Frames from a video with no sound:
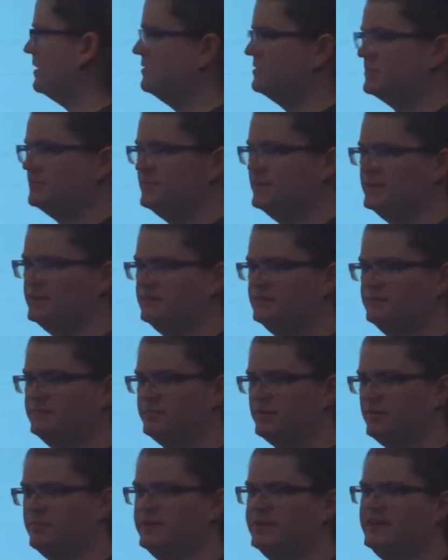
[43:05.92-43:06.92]
those to be
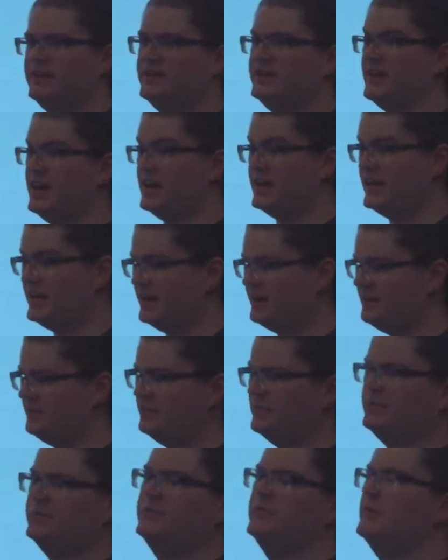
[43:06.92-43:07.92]
permanent,
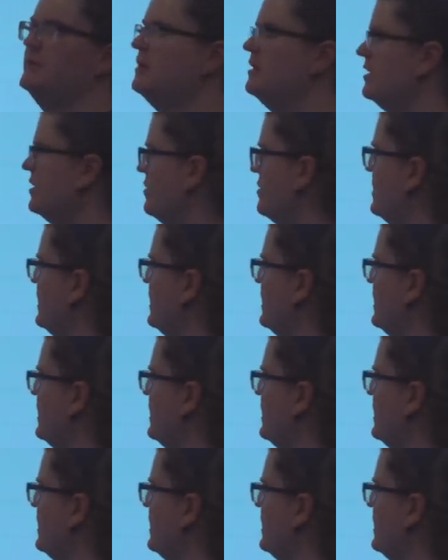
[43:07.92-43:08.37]
non-editable, you